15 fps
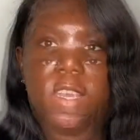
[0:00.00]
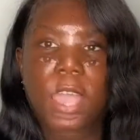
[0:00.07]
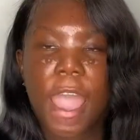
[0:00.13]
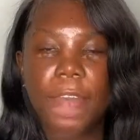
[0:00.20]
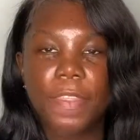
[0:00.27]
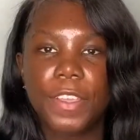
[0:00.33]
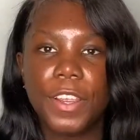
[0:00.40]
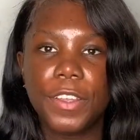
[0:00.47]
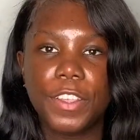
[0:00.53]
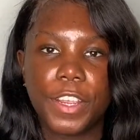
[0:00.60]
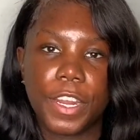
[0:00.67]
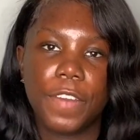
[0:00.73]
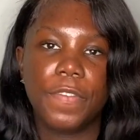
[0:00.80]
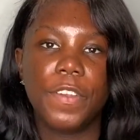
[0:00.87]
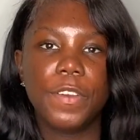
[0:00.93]
After
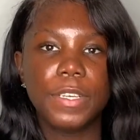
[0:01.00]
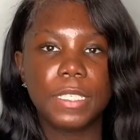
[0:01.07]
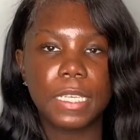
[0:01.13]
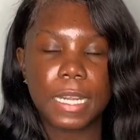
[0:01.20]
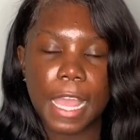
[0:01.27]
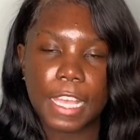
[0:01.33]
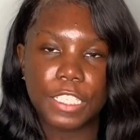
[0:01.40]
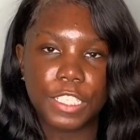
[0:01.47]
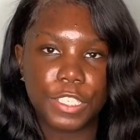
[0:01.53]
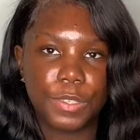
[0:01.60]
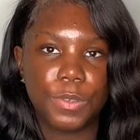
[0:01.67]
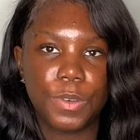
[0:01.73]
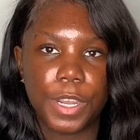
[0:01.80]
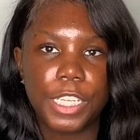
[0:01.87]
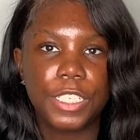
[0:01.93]
your interviewer is done asking
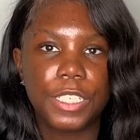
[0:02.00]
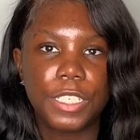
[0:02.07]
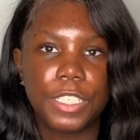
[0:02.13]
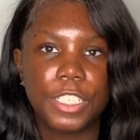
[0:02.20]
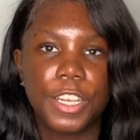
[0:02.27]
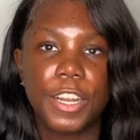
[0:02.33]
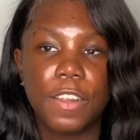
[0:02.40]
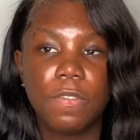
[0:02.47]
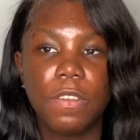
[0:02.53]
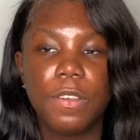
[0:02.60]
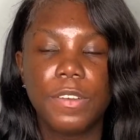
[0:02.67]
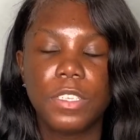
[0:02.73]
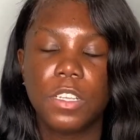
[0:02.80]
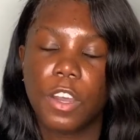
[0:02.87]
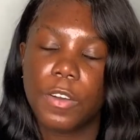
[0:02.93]
you questions, your
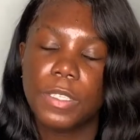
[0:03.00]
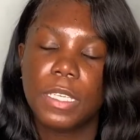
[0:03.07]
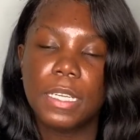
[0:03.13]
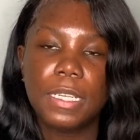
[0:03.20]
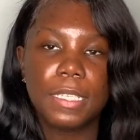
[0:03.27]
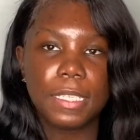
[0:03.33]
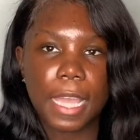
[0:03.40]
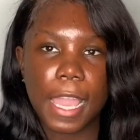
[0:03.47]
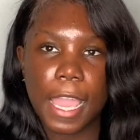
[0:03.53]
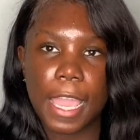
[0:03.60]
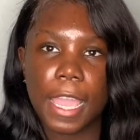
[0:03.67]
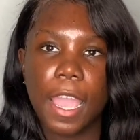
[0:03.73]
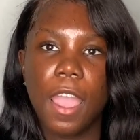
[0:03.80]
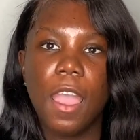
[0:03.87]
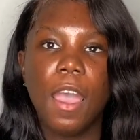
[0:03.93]
interviewer is always going to
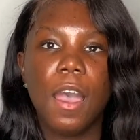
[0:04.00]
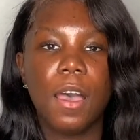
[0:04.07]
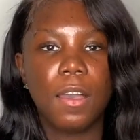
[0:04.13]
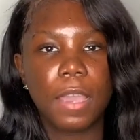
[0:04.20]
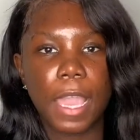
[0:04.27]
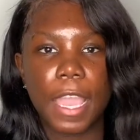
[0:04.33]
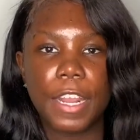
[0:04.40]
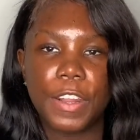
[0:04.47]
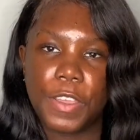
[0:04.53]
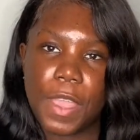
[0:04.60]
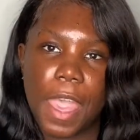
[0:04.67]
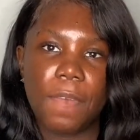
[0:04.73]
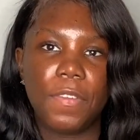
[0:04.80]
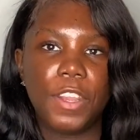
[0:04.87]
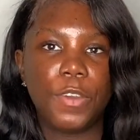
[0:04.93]
say, okay do you
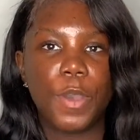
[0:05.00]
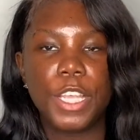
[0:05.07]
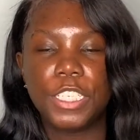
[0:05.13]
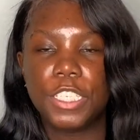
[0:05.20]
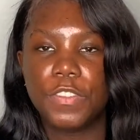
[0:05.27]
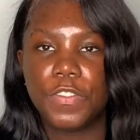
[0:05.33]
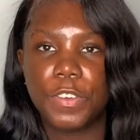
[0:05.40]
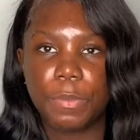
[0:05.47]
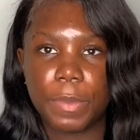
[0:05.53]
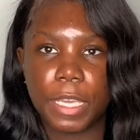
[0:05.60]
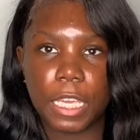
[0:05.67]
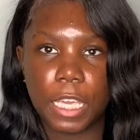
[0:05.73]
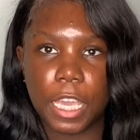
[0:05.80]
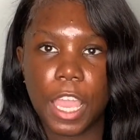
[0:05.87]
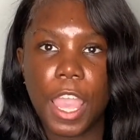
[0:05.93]
have any questions for
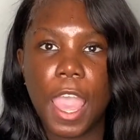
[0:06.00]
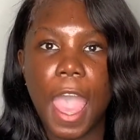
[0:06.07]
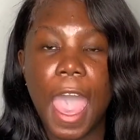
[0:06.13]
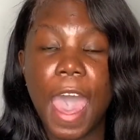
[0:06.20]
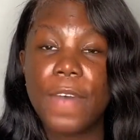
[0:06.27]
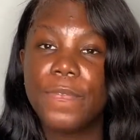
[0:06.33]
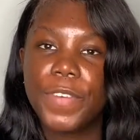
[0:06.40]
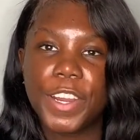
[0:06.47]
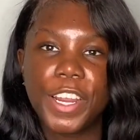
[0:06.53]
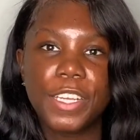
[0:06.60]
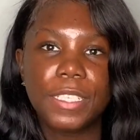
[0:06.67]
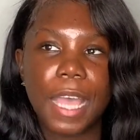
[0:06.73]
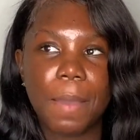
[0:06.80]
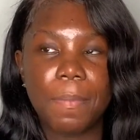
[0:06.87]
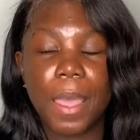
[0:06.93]
me at
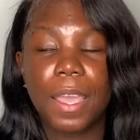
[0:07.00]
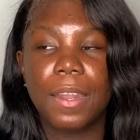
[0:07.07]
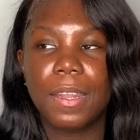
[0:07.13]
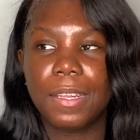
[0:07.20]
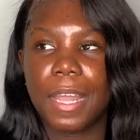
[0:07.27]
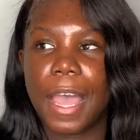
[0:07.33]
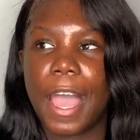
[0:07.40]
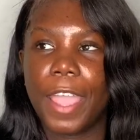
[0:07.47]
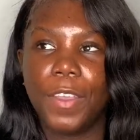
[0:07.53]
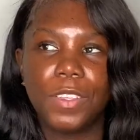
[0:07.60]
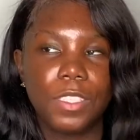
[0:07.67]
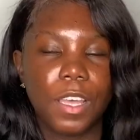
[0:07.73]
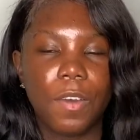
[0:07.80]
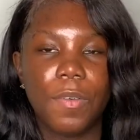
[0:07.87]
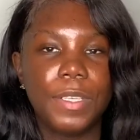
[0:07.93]
first i'm not gonna lie i
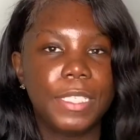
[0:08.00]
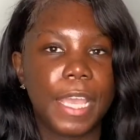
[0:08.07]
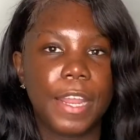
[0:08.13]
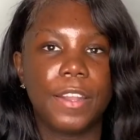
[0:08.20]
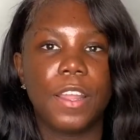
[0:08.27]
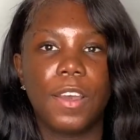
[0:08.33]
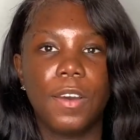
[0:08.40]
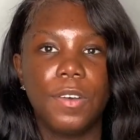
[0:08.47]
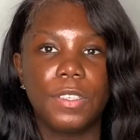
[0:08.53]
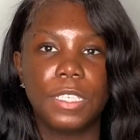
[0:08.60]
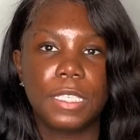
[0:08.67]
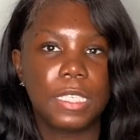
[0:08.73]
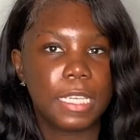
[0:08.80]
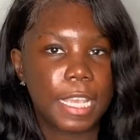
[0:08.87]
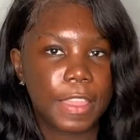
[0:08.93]
used to always say no
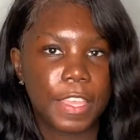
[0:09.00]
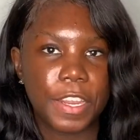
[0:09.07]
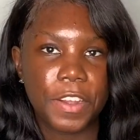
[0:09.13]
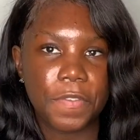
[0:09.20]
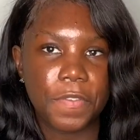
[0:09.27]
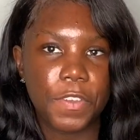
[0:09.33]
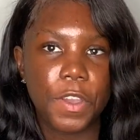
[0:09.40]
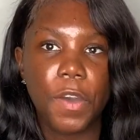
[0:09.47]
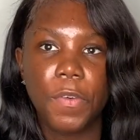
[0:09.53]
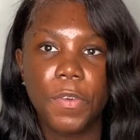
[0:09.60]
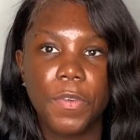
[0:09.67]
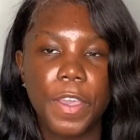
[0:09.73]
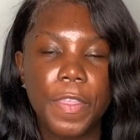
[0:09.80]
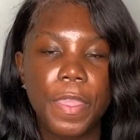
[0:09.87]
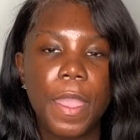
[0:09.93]
just to get the interview over
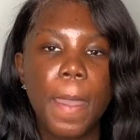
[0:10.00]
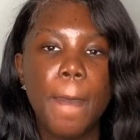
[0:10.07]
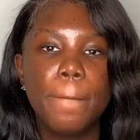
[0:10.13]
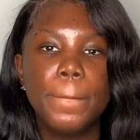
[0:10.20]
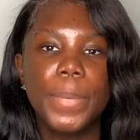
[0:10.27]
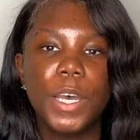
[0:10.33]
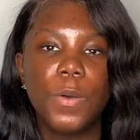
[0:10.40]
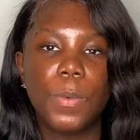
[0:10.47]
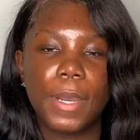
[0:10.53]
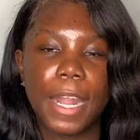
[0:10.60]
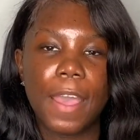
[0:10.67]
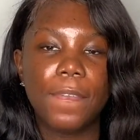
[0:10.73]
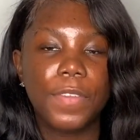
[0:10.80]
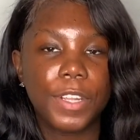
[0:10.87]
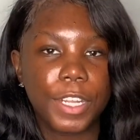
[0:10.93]
with but what
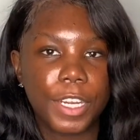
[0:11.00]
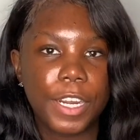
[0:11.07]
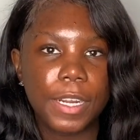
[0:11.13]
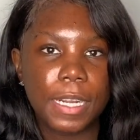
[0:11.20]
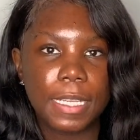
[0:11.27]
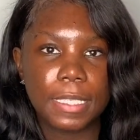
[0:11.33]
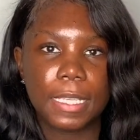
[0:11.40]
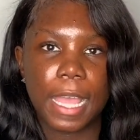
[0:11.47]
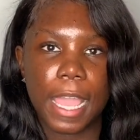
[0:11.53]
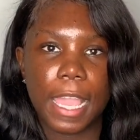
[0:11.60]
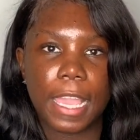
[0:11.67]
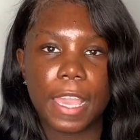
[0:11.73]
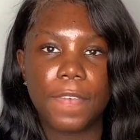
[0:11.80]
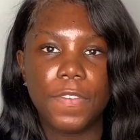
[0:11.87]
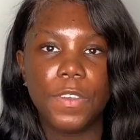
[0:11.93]
I've learned is
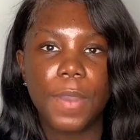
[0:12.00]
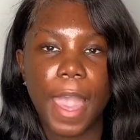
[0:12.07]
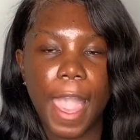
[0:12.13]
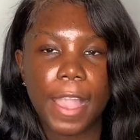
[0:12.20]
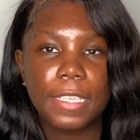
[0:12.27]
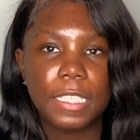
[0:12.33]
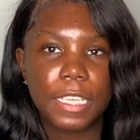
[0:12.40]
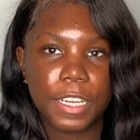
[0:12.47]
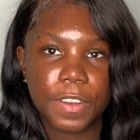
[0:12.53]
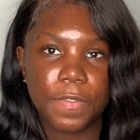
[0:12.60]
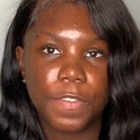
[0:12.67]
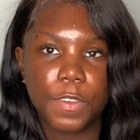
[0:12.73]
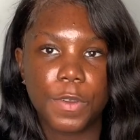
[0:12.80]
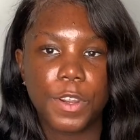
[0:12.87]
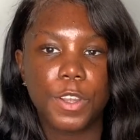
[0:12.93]
like if you ask an
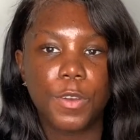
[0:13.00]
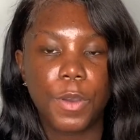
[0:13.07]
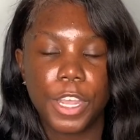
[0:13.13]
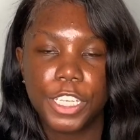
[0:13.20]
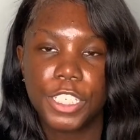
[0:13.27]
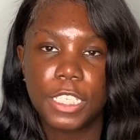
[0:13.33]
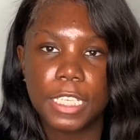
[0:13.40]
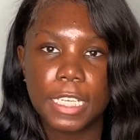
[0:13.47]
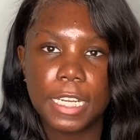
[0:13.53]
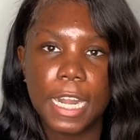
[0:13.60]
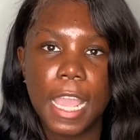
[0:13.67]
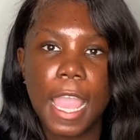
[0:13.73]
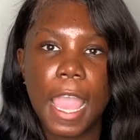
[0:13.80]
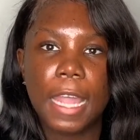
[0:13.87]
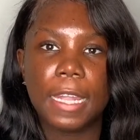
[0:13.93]
interviewer a question,
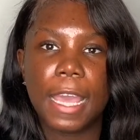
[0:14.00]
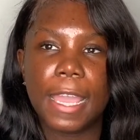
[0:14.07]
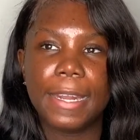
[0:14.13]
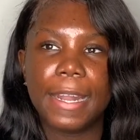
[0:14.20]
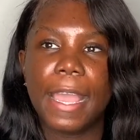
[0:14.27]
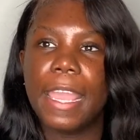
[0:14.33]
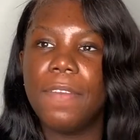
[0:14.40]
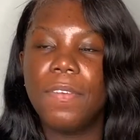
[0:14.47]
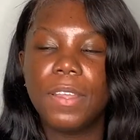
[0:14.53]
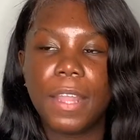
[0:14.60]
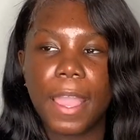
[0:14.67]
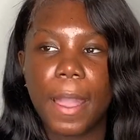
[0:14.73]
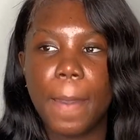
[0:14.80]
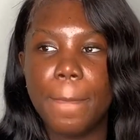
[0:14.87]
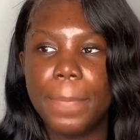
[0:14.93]
like not even
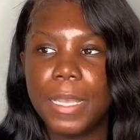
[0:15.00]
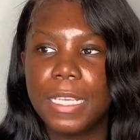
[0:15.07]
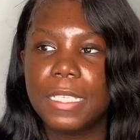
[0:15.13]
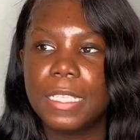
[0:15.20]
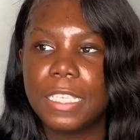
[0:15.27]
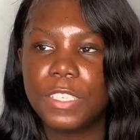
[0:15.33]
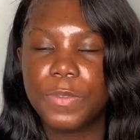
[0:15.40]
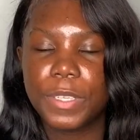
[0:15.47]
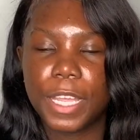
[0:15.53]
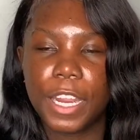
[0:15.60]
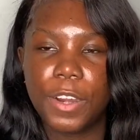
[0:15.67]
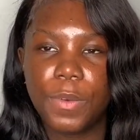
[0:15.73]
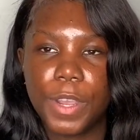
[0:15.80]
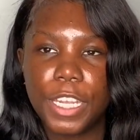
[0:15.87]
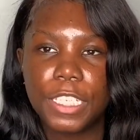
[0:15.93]
like a business
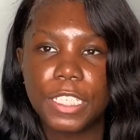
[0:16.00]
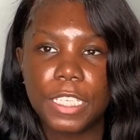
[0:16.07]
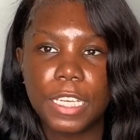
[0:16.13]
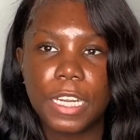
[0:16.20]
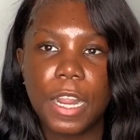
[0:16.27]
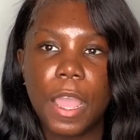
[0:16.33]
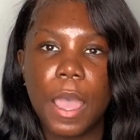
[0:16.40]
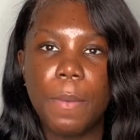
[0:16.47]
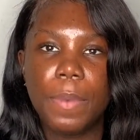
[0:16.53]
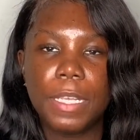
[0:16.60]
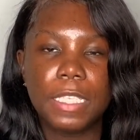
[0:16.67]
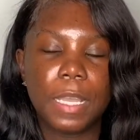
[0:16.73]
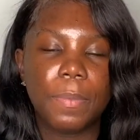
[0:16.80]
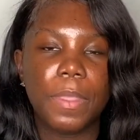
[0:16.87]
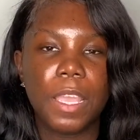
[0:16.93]
related question, but
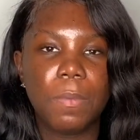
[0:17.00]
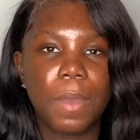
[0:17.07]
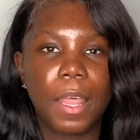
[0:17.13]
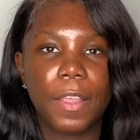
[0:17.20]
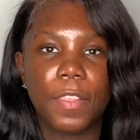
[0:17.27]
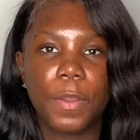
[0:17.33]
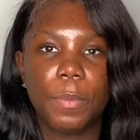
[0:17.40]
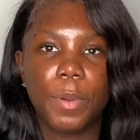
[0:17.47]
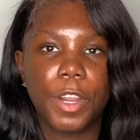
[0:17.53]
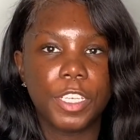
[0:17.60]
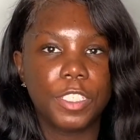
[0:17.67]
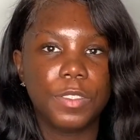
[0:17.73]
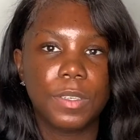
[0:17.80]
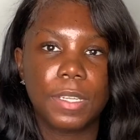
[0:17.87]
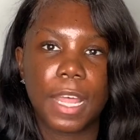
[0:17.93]
something about like their
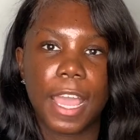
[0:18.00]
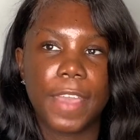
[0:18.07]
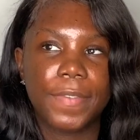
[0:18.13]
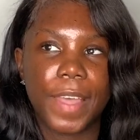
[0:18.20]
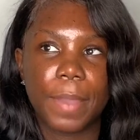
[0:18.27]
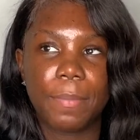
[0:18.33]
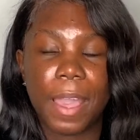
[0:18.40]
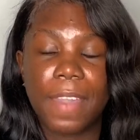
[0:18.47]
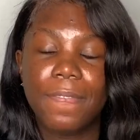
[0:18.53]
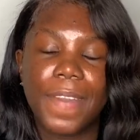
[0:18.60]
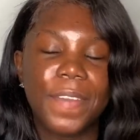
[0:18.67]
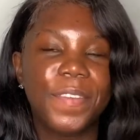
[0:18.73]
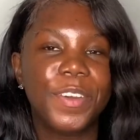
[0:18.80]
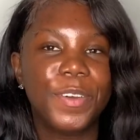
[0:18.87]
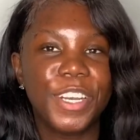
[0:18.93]
personal life. Like my
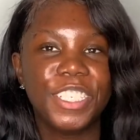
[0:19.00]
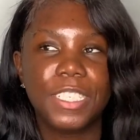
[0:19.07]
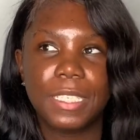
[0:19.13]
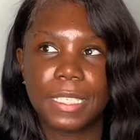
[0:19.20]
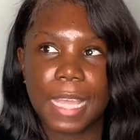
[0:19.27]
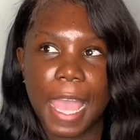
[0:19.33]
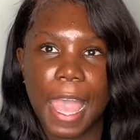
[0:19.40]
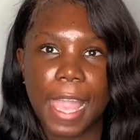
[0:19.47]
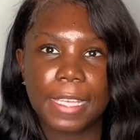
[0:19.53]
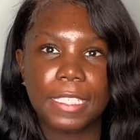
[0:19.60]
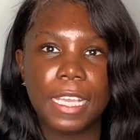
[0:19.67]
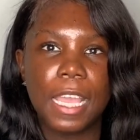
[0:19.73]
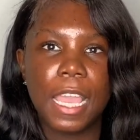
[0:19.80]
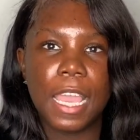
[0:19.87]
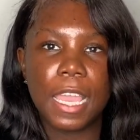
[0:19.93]
favorite question is
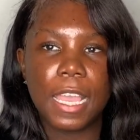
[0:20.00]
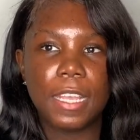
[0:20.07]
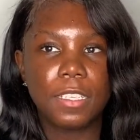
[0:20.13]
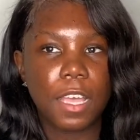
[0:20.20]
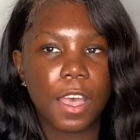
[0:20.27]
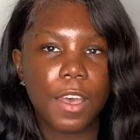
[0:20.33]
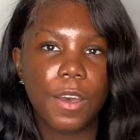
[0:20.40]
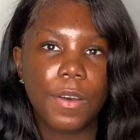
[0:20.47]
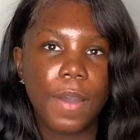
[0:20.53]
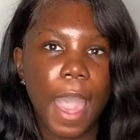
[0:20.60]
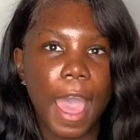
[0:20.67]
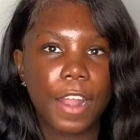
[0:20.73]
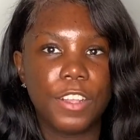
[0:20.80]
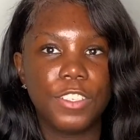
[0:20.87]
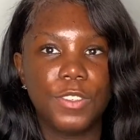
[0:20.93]
asked is, oh,
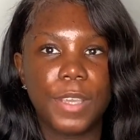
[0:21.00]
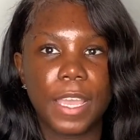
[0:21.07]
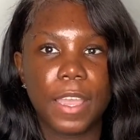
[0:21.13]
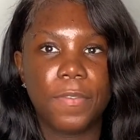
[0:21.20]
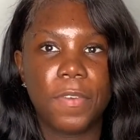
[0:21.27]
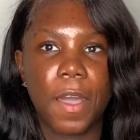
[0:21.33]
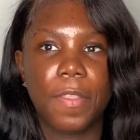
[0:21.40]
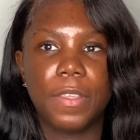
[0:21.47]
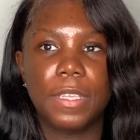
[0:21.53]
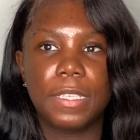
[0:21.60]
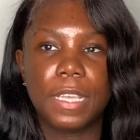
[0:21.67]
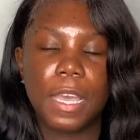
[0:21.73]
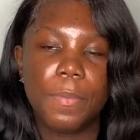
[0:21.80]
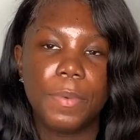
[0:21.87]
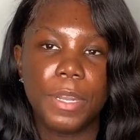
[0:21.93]
how did you get involved in this
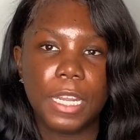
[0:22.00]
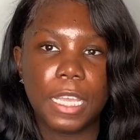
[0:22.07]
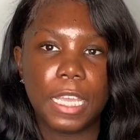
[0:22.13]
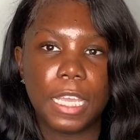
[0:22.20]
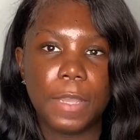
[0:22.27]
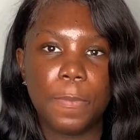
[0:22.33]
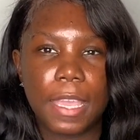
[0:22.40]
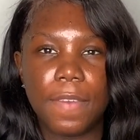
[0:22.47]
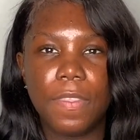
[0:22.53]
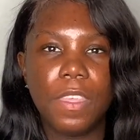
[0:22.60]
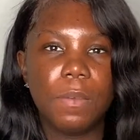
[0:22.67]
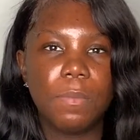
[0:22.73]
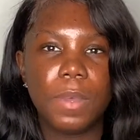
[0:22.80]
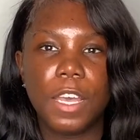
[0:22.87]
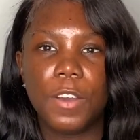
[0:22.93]
company? Give
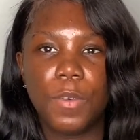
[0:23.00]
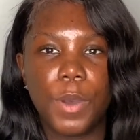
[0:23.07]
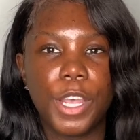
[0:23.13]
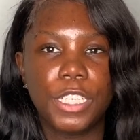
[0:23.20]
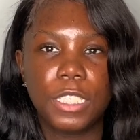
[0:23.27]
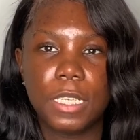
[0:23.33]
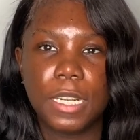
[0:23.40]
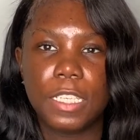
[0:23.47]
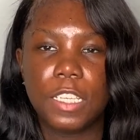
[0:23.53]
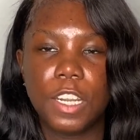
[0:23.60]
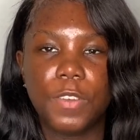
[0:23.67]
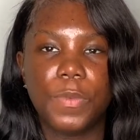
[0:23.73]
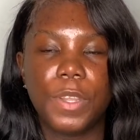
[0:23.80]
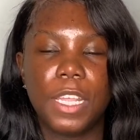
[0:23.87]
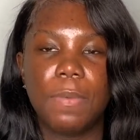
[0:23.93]
them a question that's
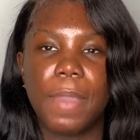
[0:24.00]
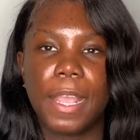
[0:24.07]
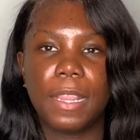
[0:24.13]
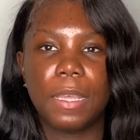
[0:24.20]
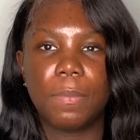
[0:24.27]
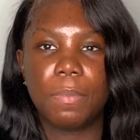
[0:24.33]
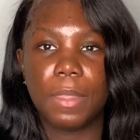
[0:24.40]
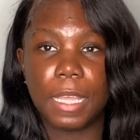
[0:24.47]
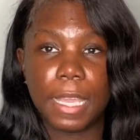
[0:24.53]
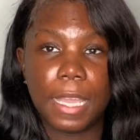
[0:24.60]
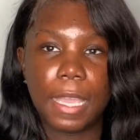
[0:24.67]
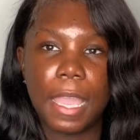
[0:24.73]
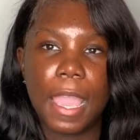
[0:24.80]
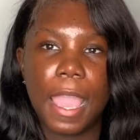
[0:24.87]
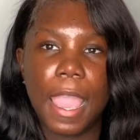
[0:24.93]
gonna really make them think